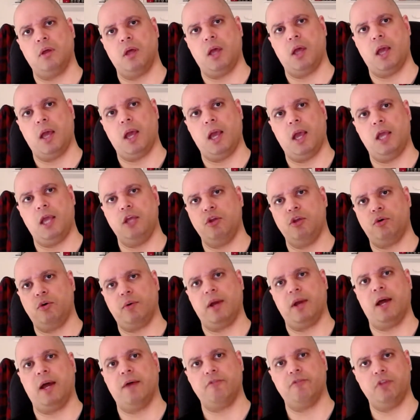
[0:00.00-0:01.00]
And you don't
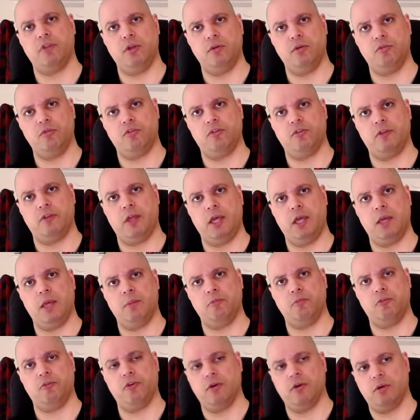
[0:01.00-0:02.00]
have to use Steam
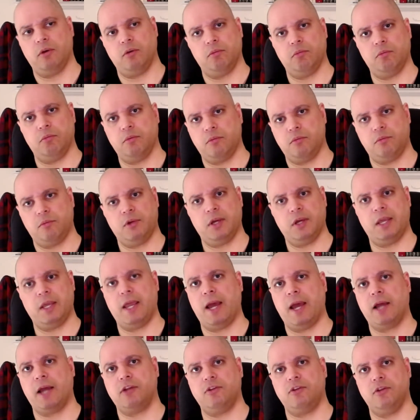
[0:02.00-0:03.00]
to
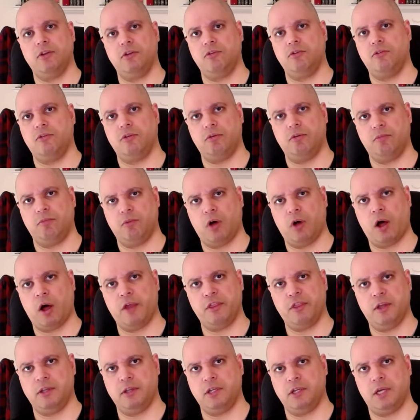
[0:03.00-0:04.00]
connect and to
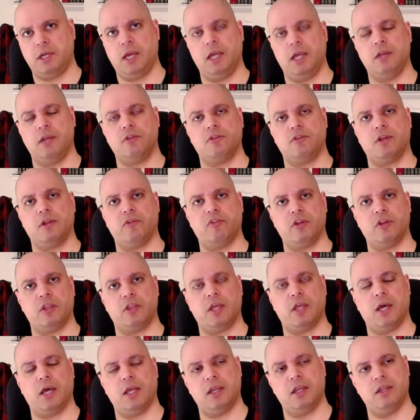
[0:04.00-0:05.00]
authenticate and stuff like
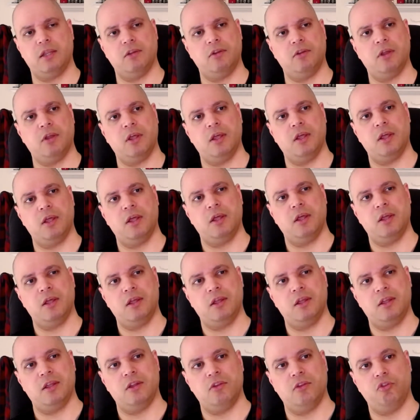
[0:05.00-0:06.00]
that. And
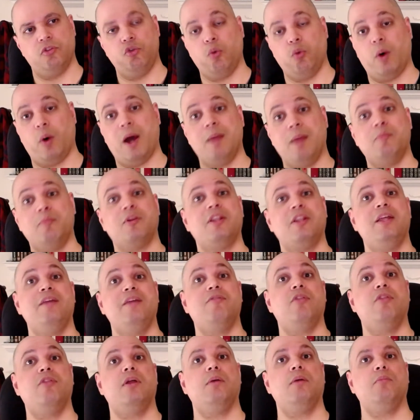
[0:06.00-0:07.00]
do I
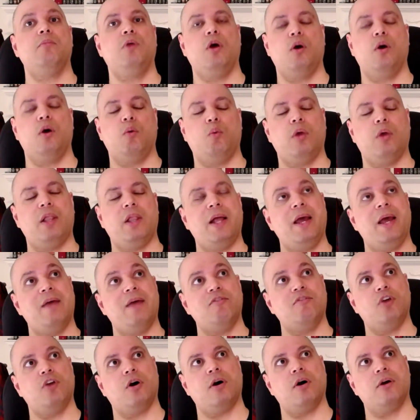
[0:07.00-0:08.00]
believe them? Well, I have
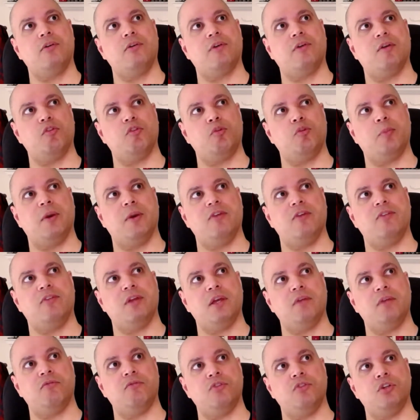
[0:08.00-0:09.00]
the hard drive space to
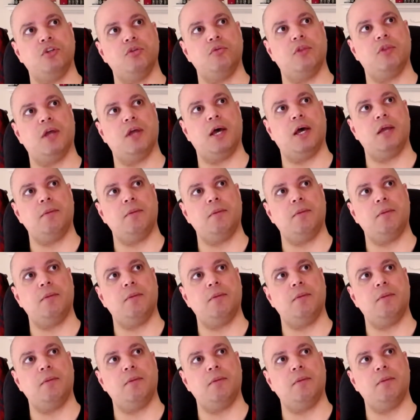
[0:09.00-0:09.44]
even do that.